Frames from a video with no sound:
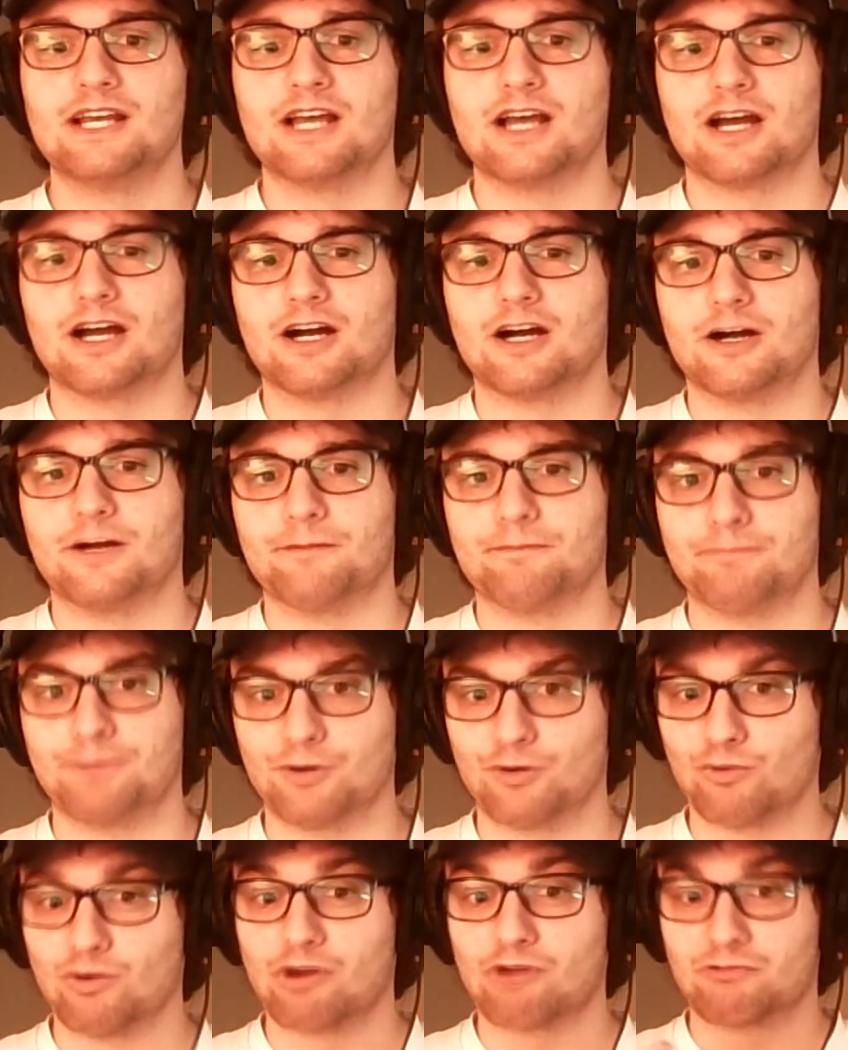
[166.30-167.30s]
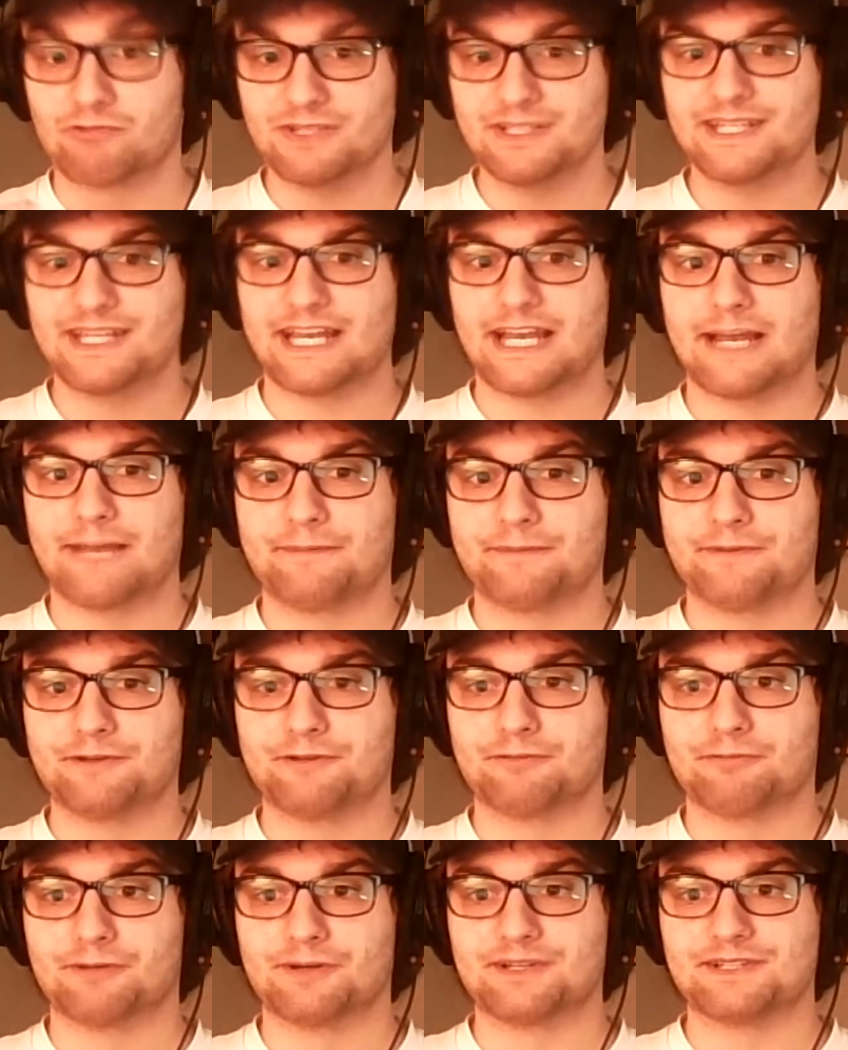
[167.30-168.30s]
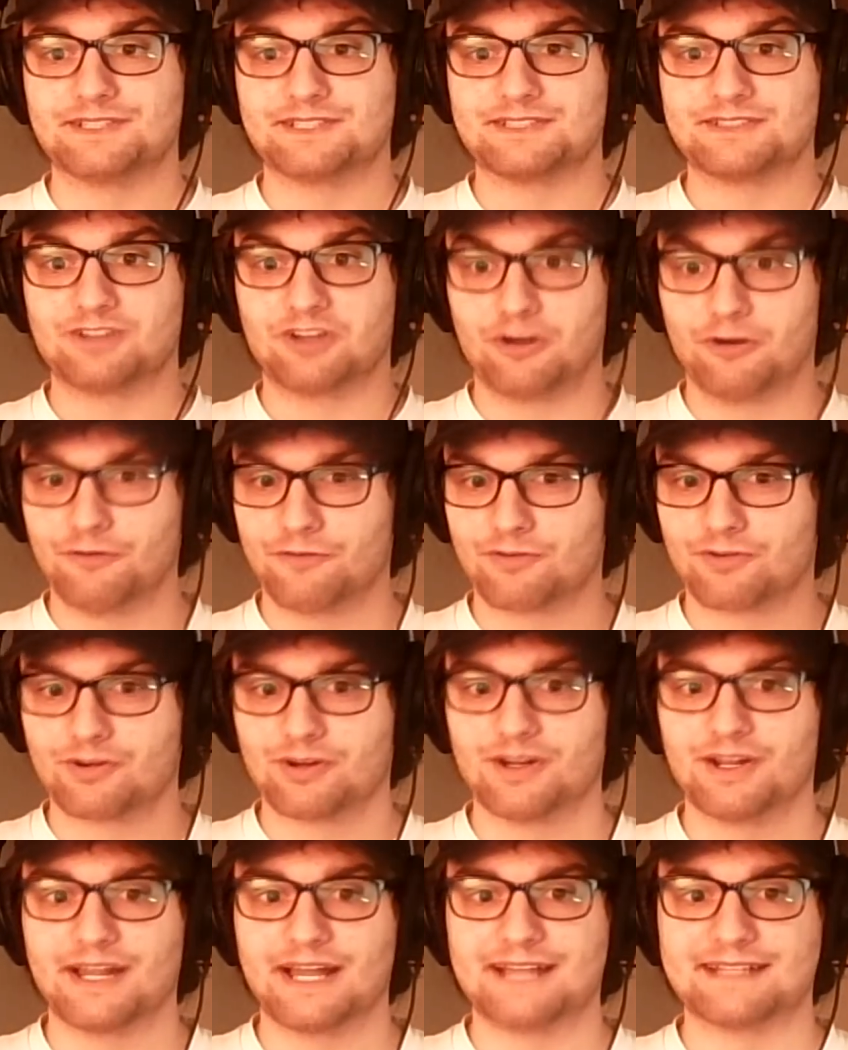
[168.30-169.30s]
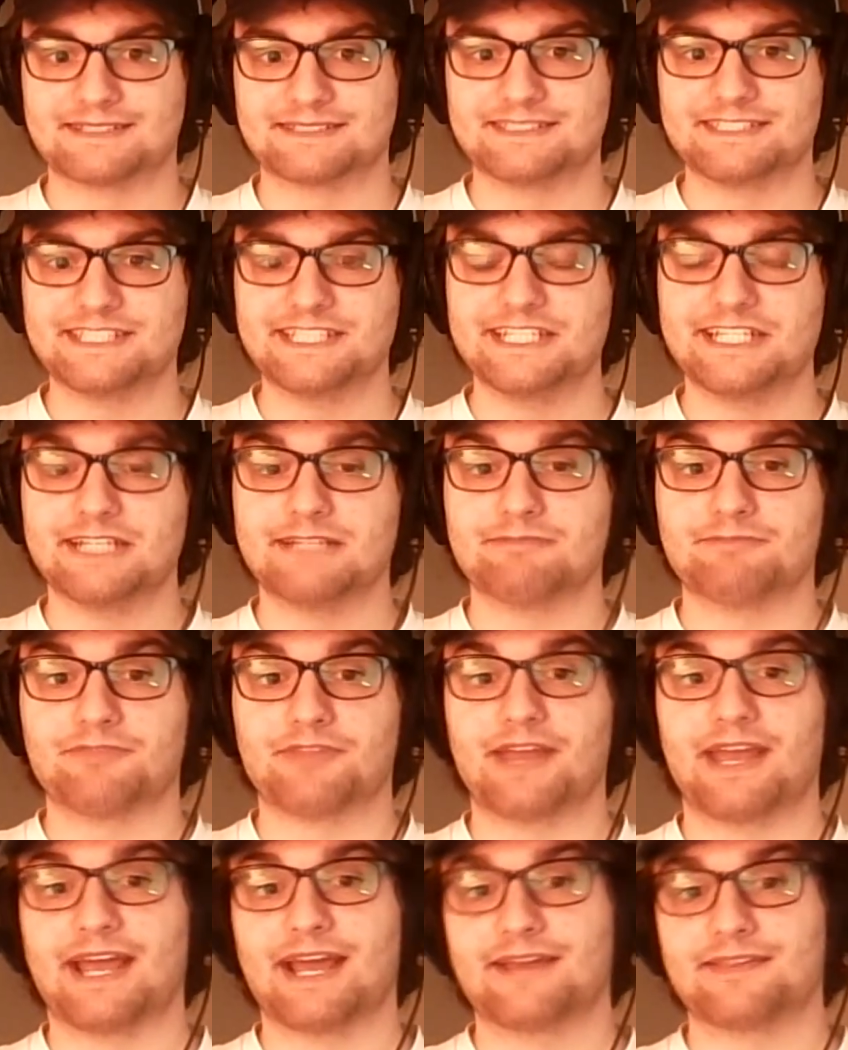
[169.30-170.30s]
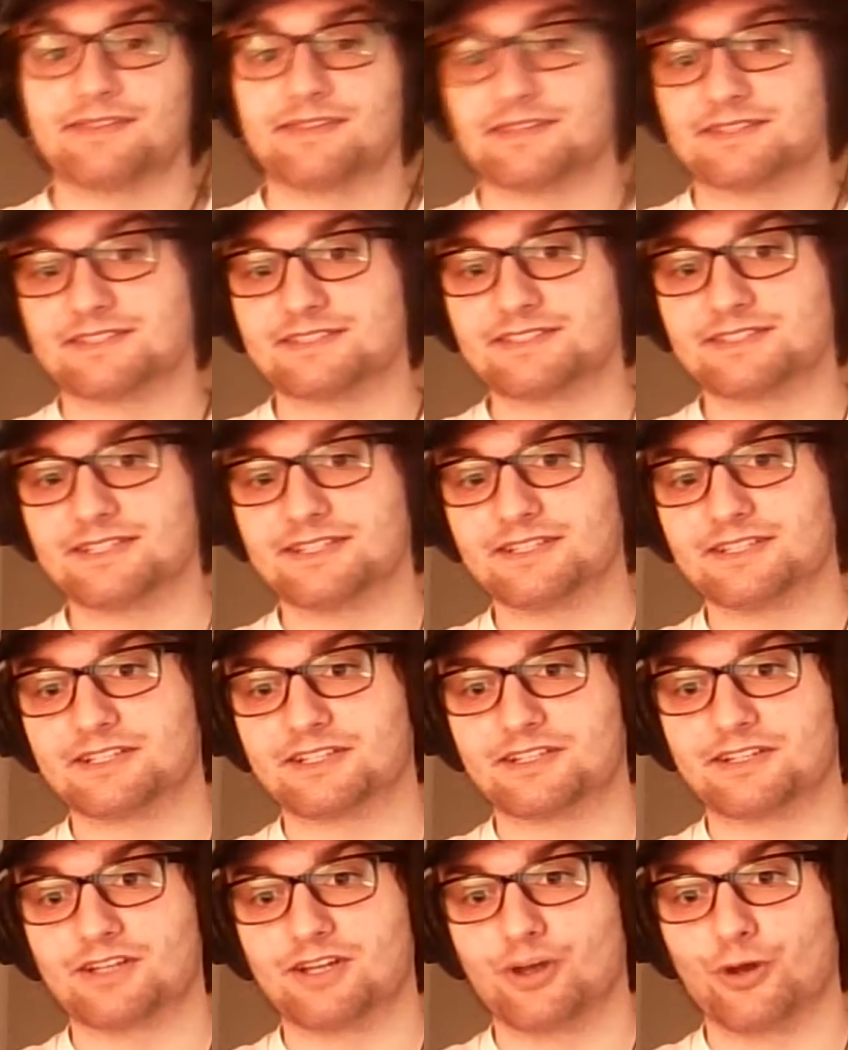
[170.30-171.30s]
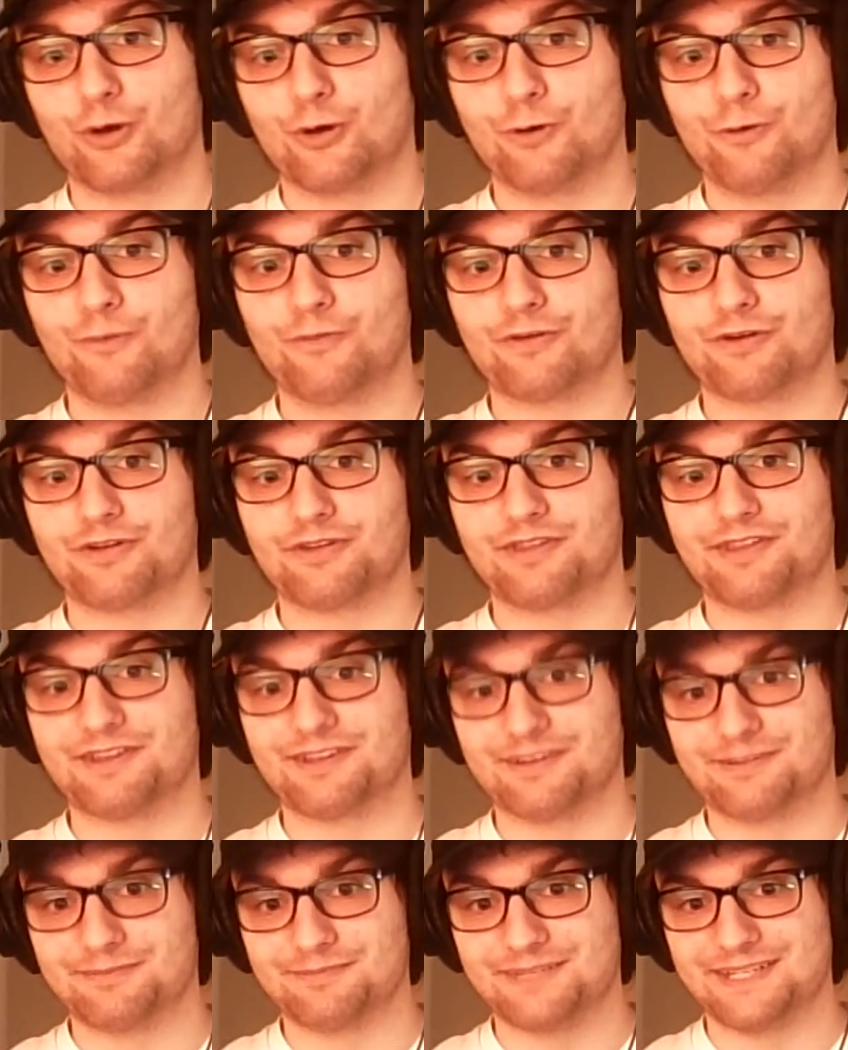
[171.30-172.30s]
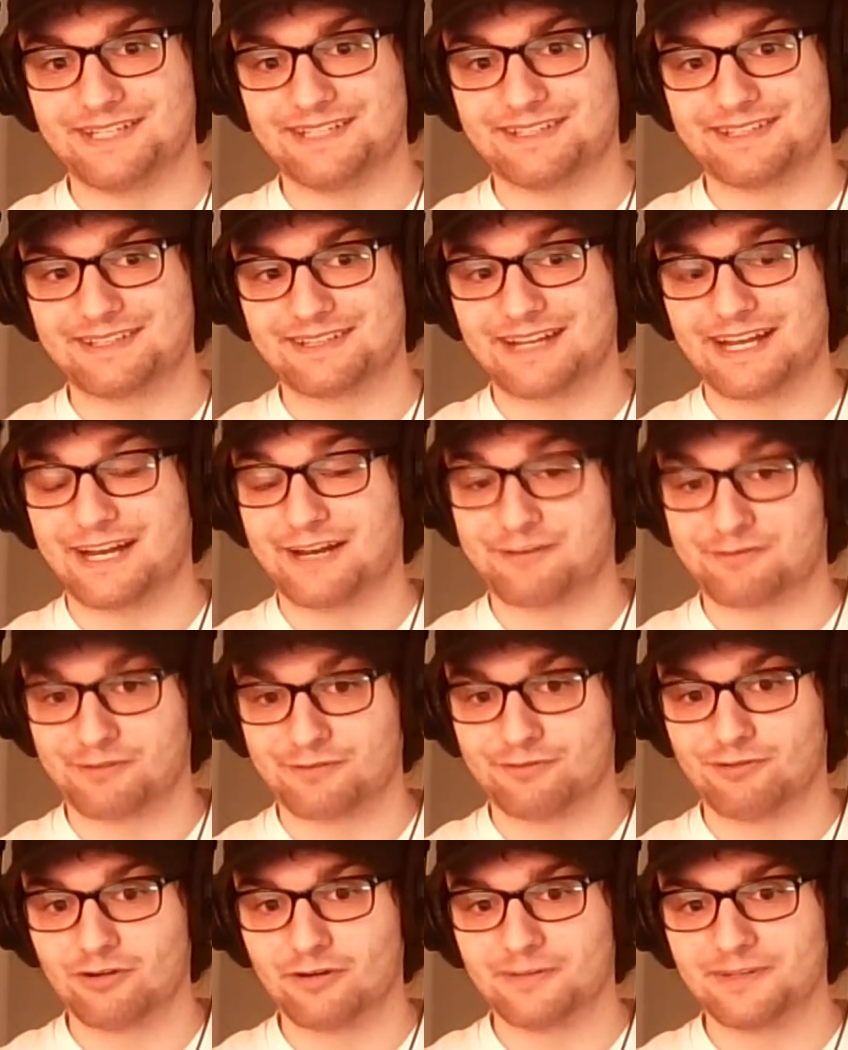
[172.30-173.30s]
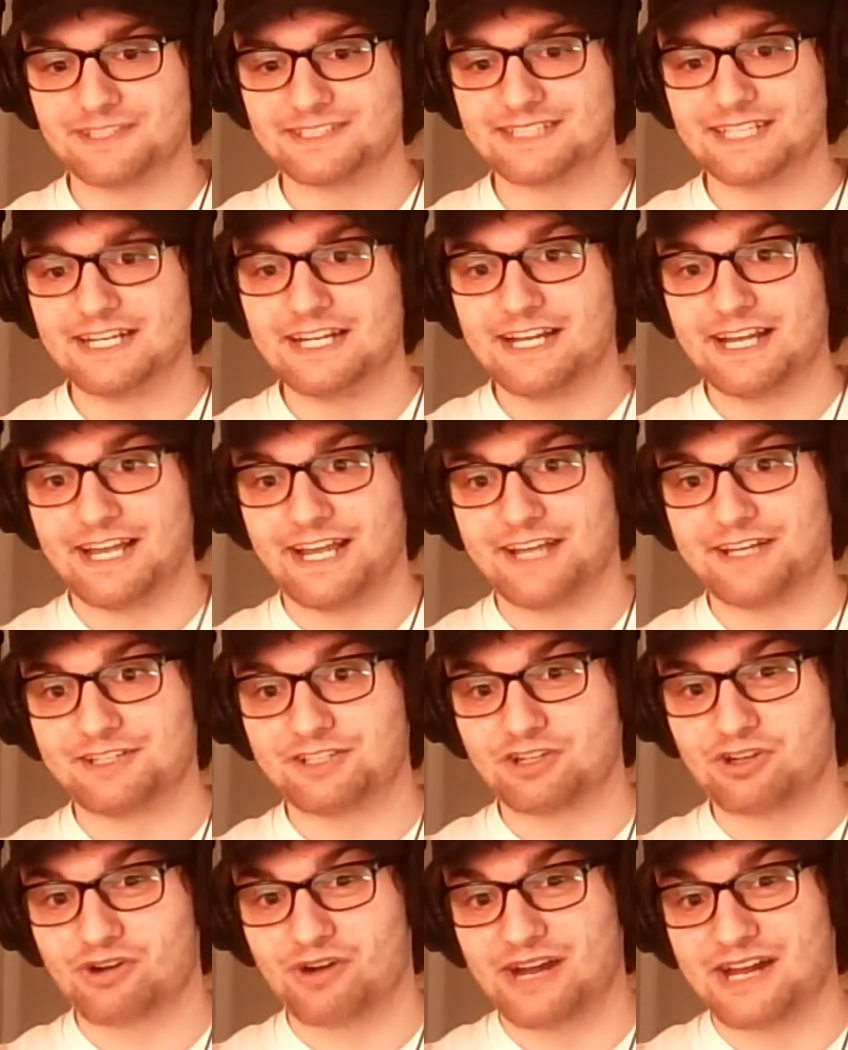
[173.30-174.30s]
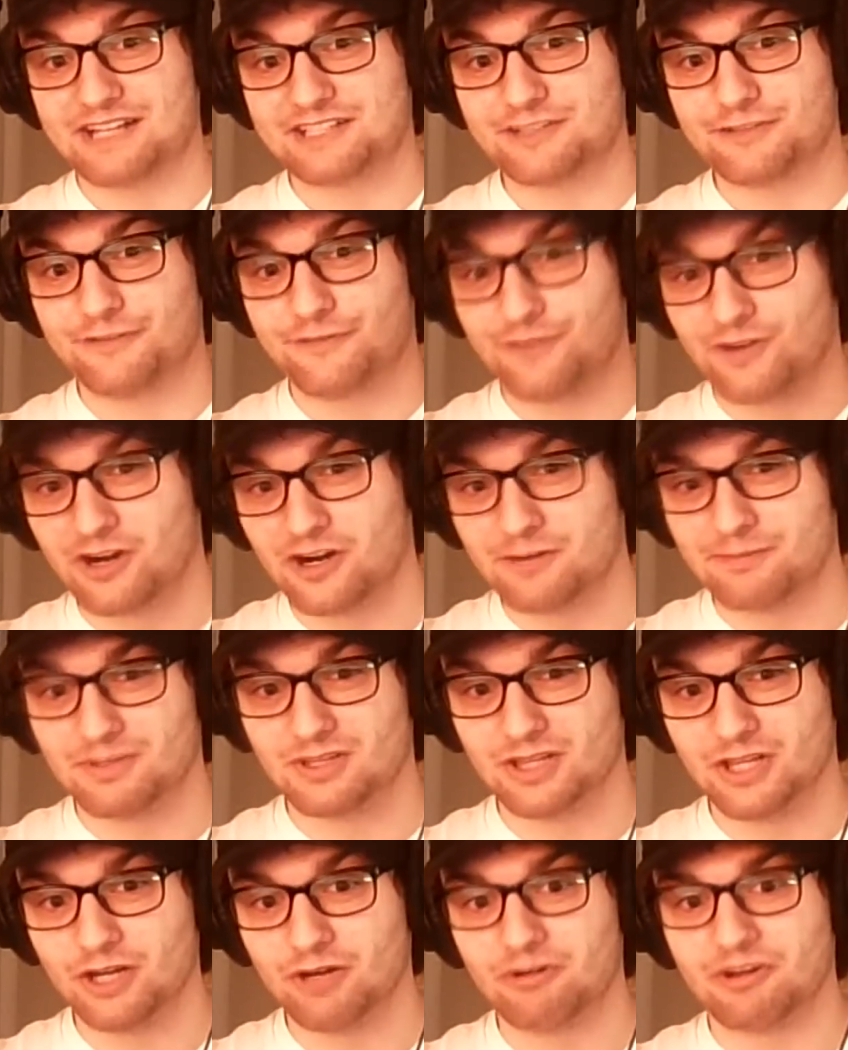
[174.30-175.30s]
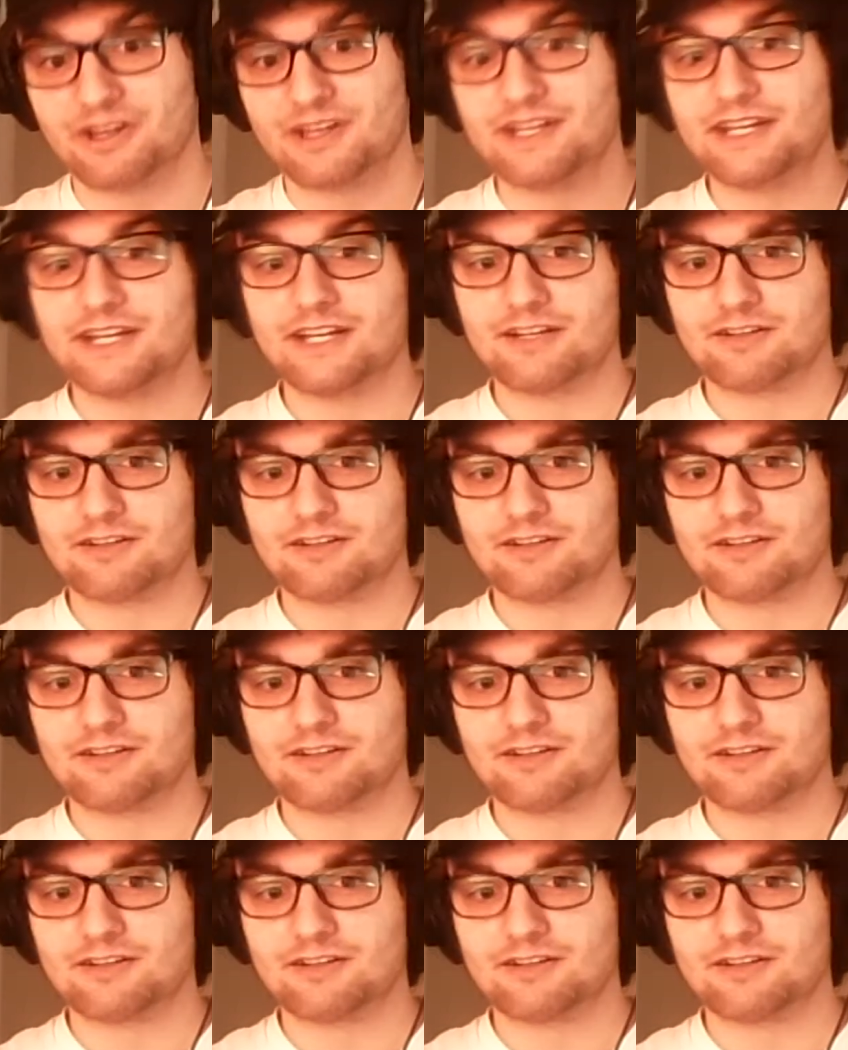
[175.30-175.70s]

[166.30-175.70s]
But what really happened was, overall as a team, they had this stellar over the mean kind of performance and crashed far below it,